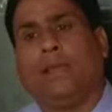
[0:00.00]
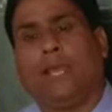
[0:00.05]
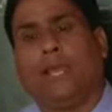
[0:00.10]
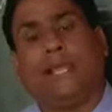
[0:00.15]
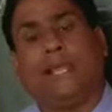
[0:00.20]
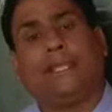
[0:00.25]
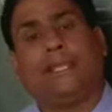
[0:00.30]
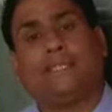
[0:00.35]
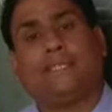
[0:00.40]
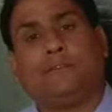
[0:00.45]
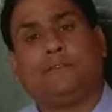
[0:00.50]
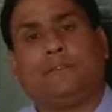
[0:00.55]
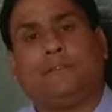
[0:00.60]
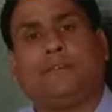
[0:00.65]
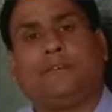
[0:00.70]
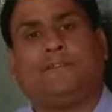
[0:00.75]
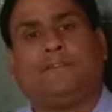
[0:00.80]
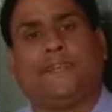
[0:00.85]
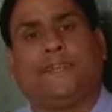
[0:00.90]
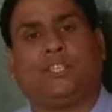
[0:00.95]
In the
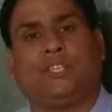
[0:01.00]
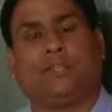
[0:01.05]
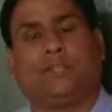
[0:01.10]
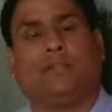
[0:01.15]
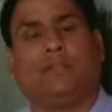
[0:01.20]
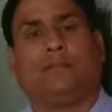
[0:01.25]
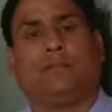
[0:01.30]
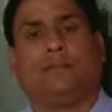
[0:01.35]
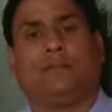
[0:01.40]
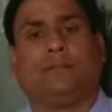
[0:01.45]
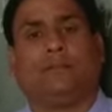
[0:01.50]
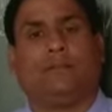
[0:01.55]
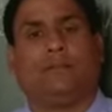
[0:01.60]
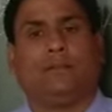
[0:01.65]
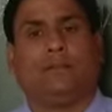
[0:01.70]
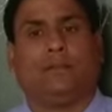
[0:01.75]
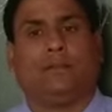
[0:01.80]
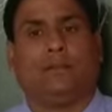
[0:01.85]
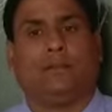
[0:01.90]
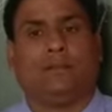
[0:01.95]
similar fashion,
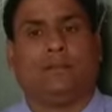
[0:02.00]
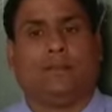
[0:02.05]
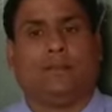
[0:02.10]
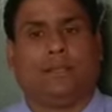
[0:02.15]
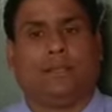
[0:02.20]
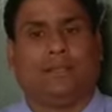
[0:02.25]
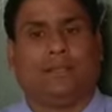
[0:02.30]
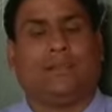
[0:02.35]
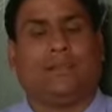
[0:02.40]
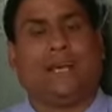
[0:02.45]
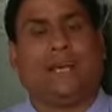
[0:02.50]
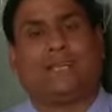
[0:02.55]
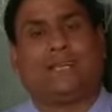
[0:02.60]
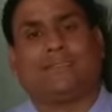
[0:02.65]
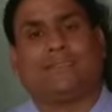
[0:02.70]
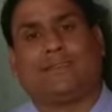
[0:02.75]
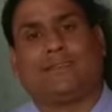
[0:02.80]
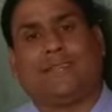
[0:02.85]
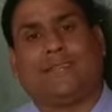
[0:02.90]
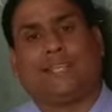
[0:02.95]
in the
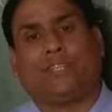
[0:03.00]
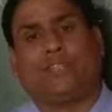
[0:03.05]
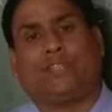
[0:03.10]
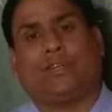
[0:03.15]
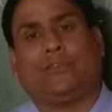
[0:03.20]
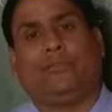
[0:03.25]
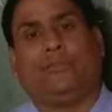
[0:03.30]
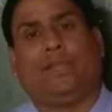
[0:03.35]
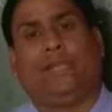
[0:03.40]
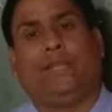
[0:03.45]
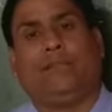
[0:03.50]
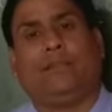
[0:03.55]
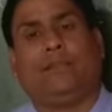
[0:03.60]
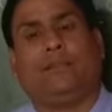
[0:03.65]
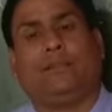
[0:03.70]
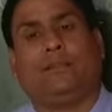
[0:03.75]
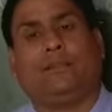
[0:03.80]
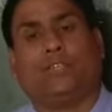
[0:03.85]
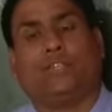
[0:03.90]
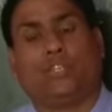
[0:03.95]
last lecture
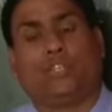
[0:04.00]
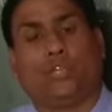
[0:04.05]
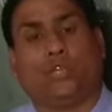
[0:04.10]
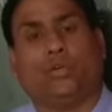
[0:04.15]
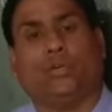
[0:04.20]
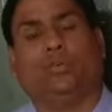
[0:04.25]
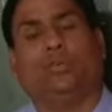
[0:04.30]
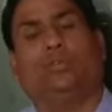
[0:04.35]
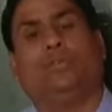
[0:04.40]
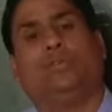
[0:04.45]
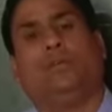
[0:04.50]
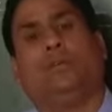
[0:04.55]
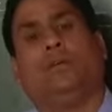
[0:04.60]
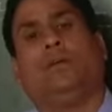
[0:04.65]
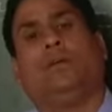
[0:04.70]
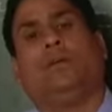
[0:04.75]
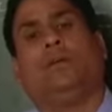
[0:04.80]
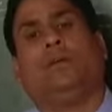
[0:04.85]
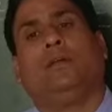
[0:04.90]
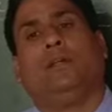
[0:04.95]
we showed
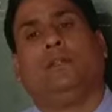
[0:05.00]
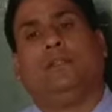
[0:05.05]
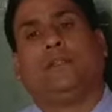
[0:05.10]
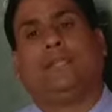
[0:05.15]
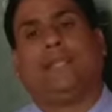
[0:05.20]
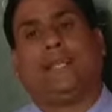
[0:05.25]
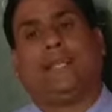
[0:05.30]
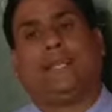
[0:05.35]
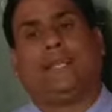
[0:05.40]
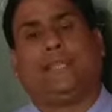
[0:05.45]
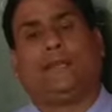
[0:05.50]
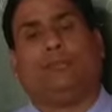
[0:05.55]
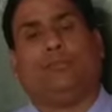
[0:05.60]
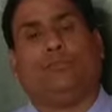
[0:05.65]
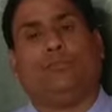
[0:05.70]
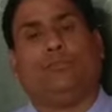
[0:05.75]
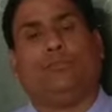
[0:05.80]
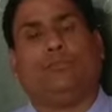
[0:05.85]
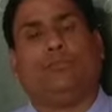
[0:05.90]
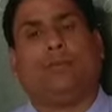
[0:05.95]
that the
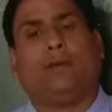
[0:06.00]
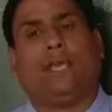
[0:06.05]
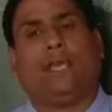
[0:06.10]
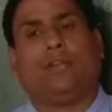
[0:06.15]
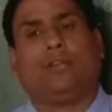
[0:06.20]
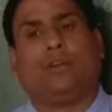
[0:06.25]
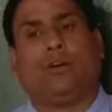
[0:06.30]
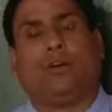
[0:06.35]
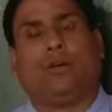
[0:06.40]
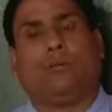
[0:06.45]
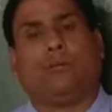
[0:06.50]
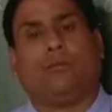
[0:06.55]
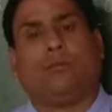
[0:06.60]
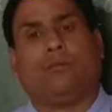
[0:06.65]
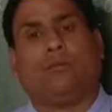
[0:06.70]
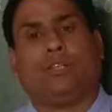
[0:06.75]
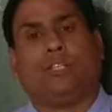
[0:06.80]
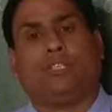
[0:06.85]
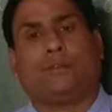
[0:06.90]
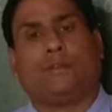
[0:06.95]
Mumbai
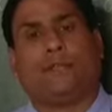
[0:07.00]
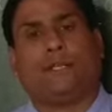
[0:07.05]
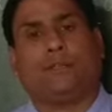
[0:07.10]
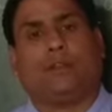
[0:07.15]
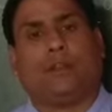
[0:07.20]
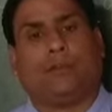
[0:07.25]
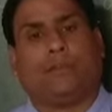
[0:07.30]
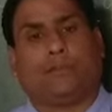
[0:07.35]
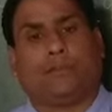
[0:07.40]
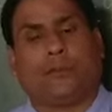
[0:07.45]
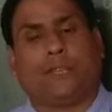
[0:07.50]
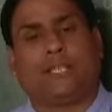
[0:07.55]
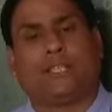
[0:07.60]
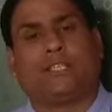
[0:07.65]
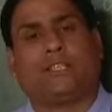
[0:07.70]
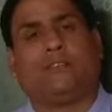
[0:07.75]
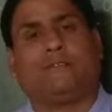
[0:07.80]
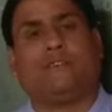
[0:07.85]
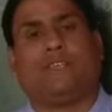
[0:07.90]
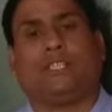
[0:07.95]
Municipal
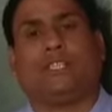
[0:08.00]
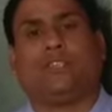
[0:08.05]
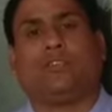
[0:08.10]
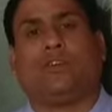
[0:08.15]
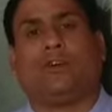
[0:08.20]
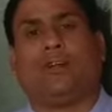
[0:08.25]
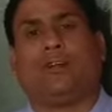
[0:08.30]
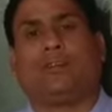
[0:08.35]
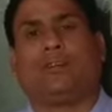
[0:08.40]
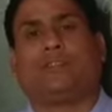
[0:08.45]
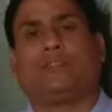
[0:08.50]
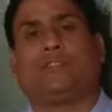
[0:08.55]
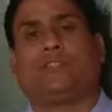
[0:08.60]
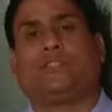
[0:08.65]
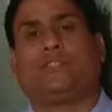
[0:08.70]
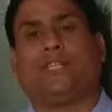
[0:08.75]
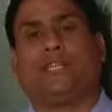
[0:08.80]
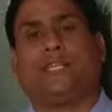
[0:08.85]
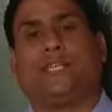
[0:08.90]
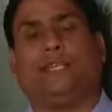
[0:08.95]
Corporation was not
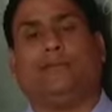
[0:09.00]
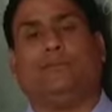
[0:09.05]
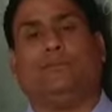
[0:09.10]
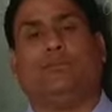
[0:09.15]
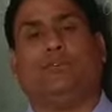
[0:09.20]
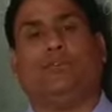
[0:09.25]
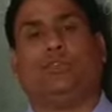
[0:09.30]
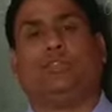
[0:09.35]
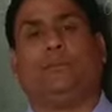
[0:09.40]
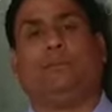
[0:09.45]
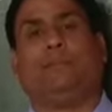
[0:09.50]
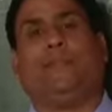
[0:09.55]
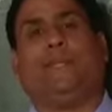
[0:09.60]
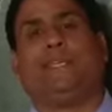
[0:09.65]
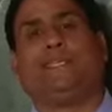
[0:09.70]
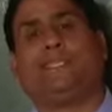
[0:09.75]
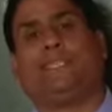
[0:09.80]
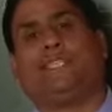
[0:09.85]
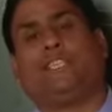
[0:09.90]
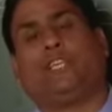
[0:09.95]
treating both the
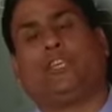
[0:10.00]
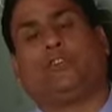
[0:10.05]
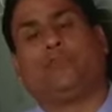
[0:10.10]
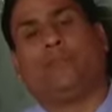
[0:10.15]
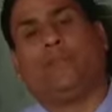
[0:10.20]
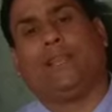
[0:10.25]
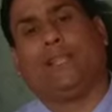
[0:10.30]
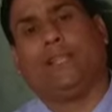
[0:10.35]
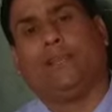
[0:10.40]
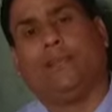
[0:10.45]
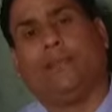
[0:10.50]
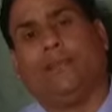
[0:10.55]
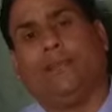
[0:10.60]
places equally.